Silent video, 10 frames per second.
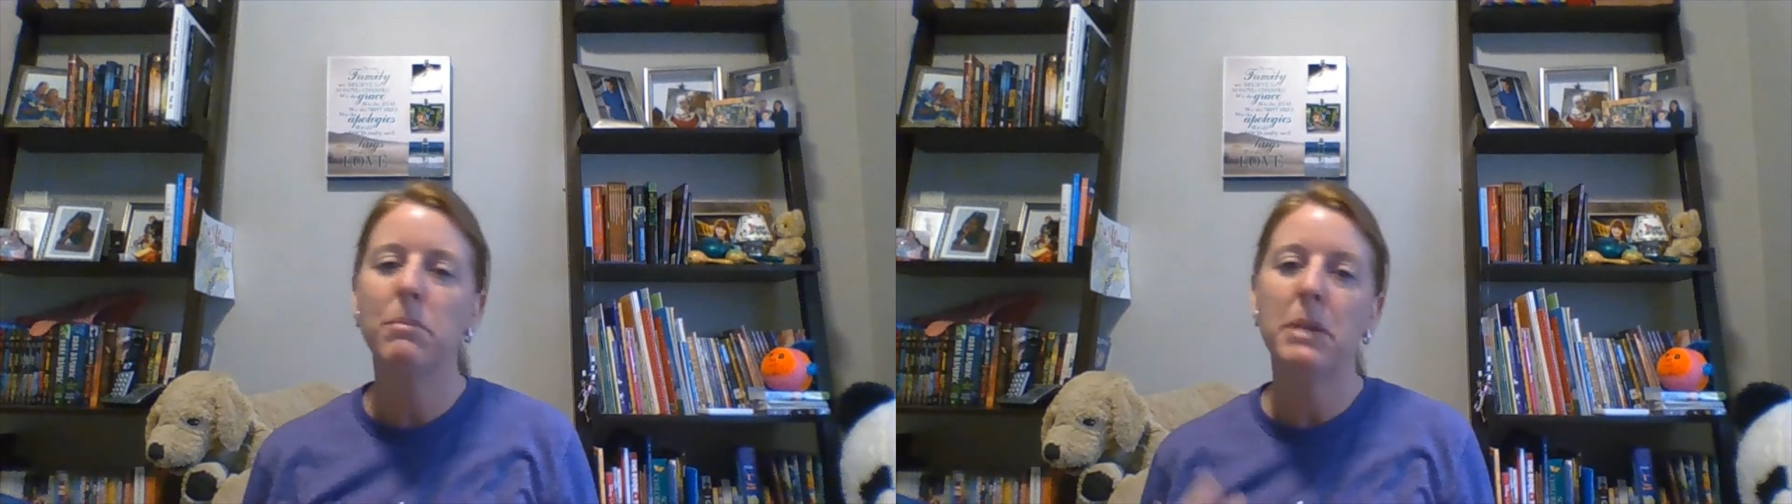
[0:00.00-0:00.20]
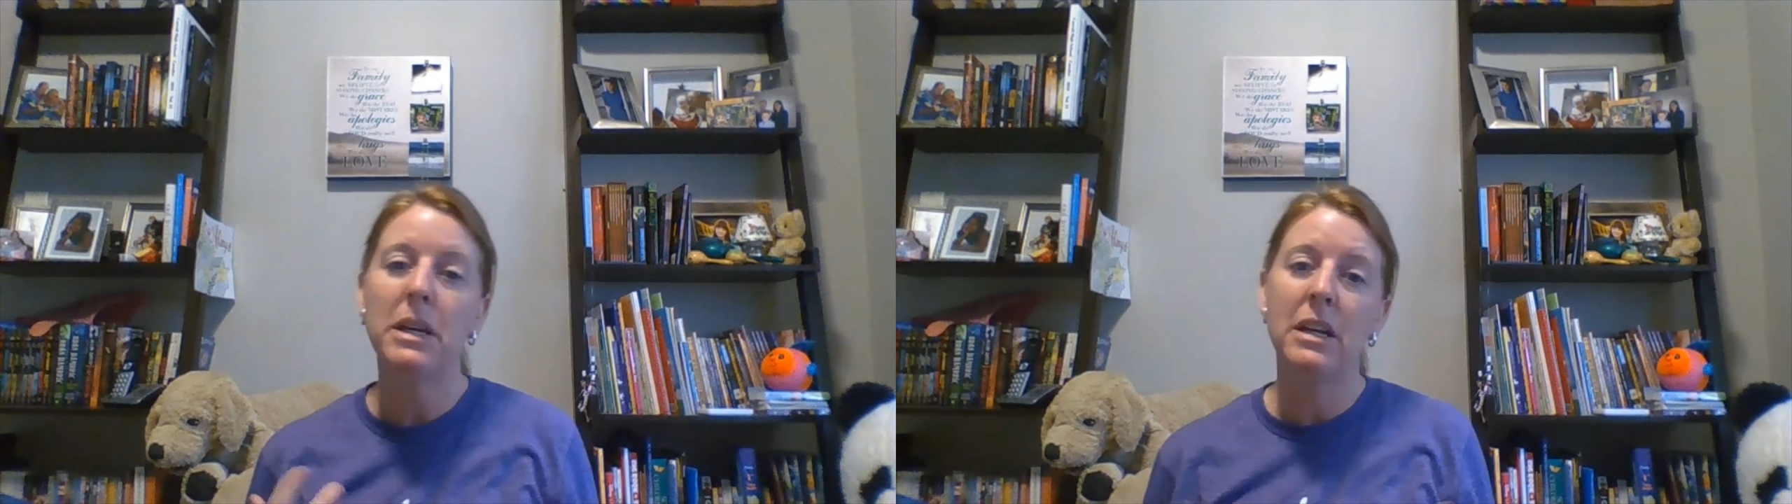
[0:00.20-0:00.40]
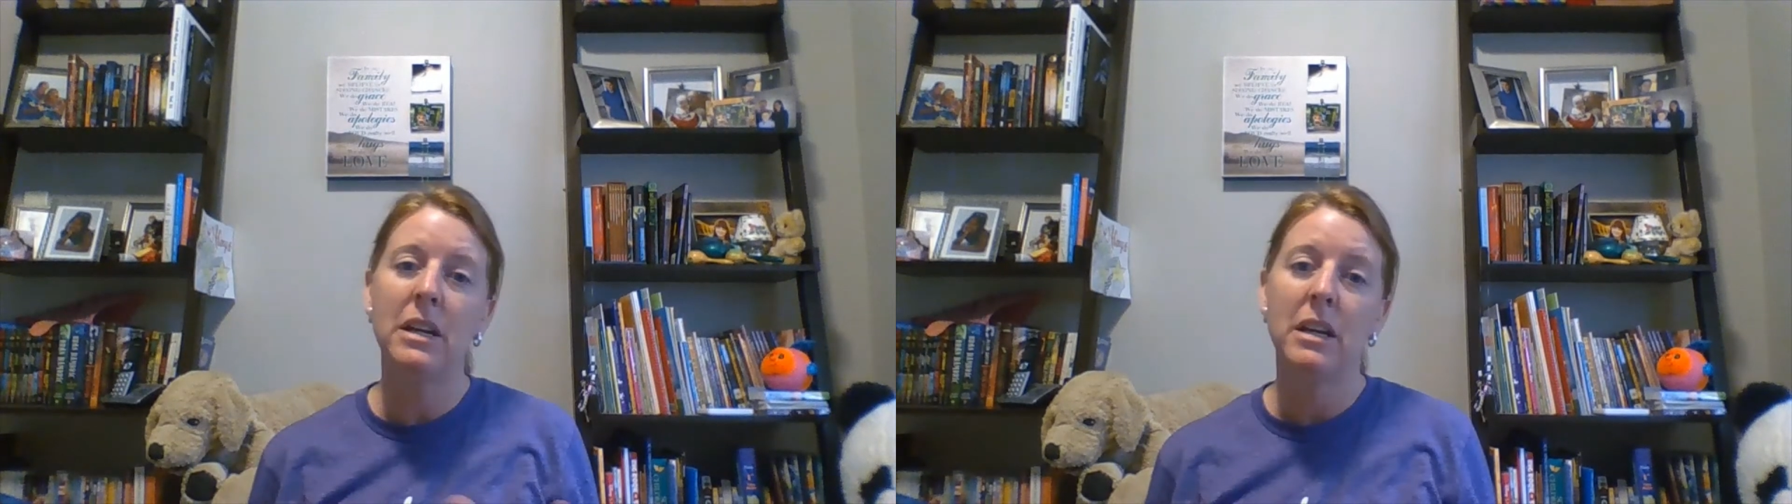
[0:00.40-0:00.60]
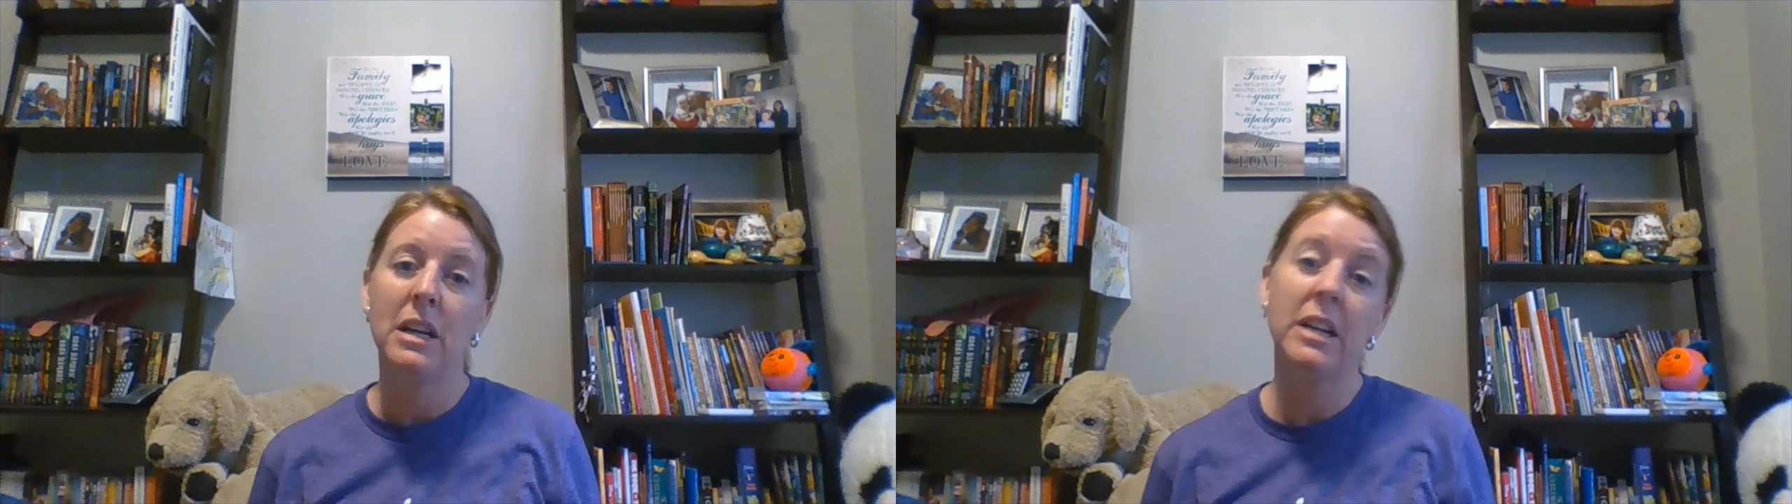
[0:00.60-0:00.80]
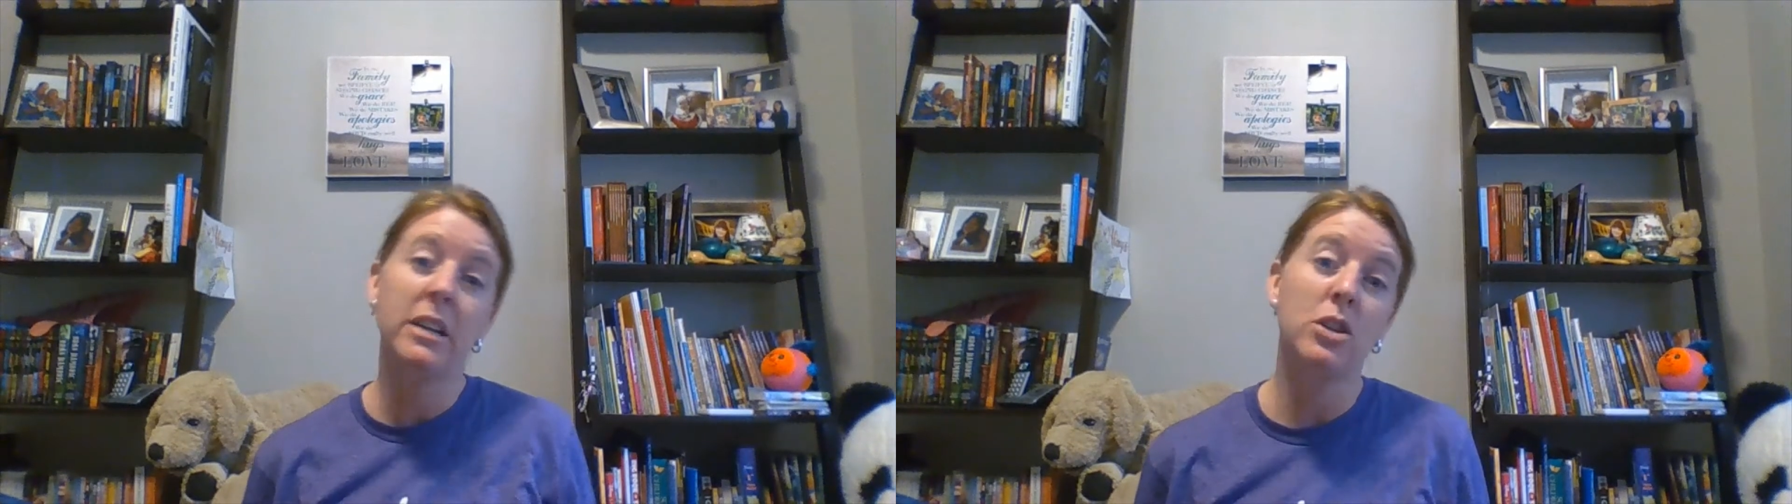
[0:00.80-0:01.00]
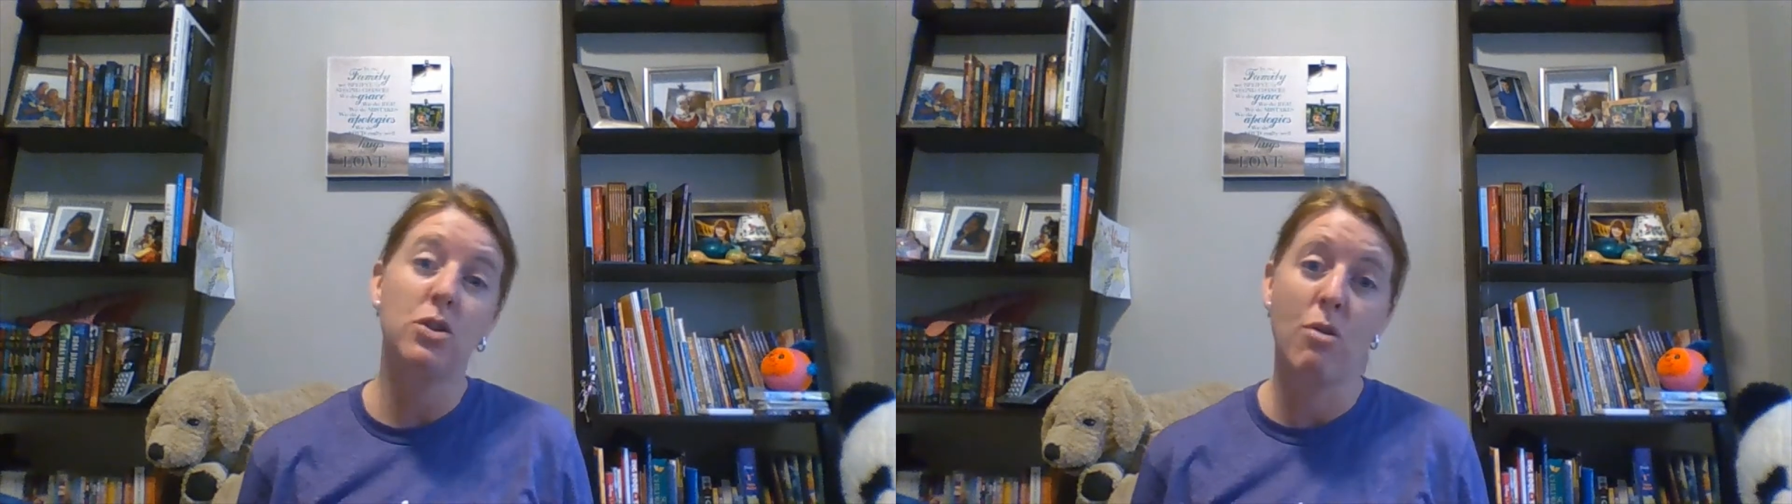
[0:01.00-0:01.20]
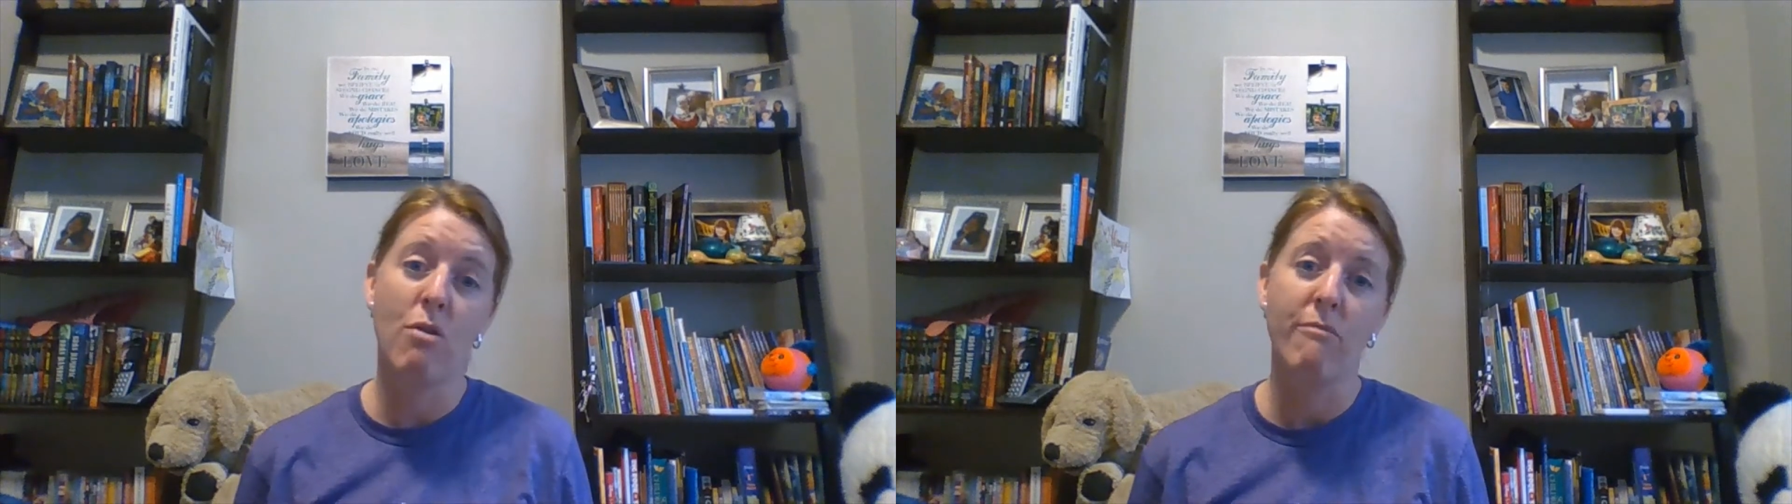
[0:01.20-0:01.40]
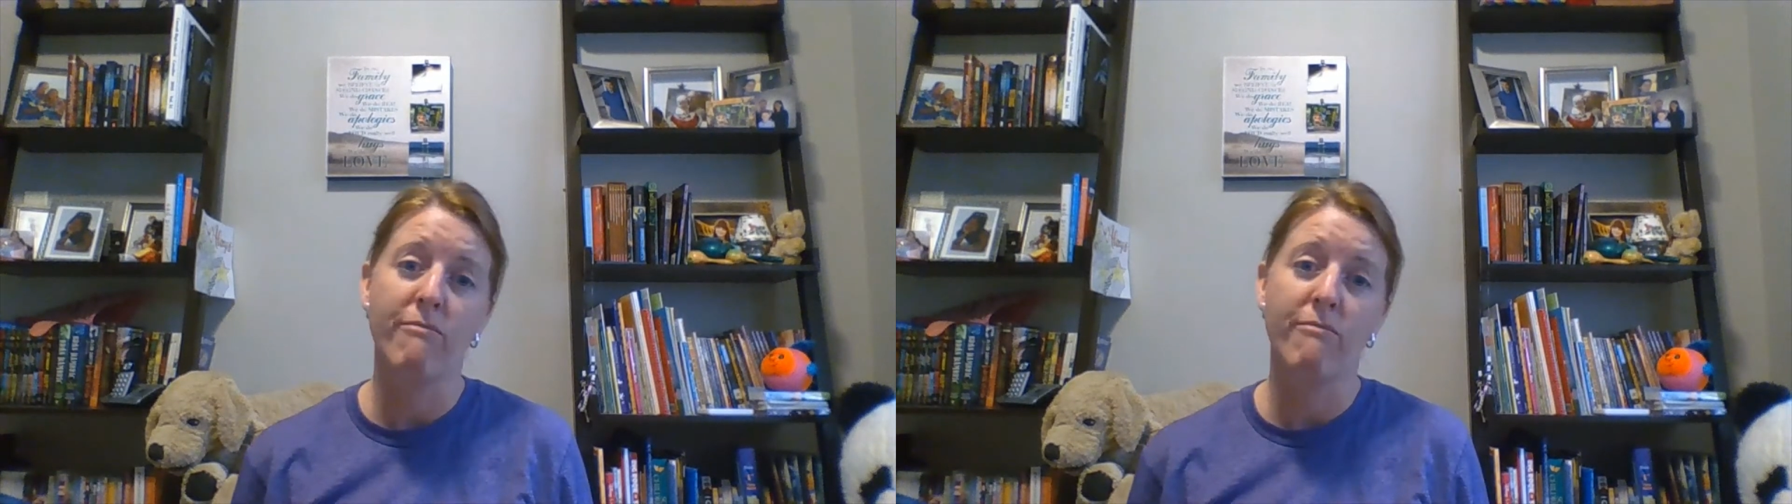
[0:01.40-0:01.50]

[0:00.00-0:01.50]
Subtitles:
be in control